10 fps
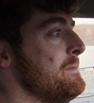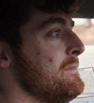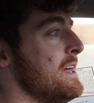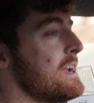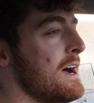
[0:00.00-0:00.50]

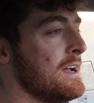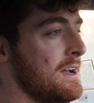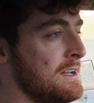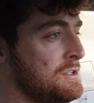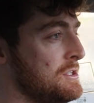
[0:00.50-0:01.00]
Like
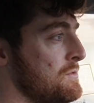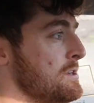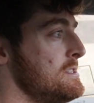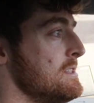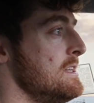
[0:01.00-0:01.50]
I just
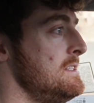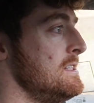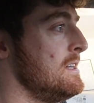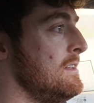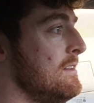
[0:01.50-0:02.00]
recently
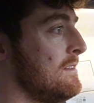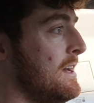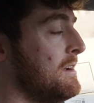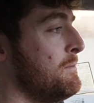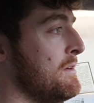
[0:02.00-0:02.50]
did
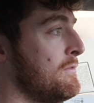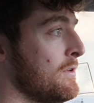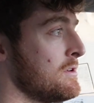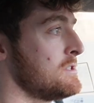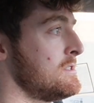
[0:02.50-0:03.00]
like my
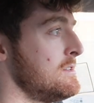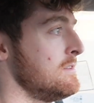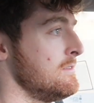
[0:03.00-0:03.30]
first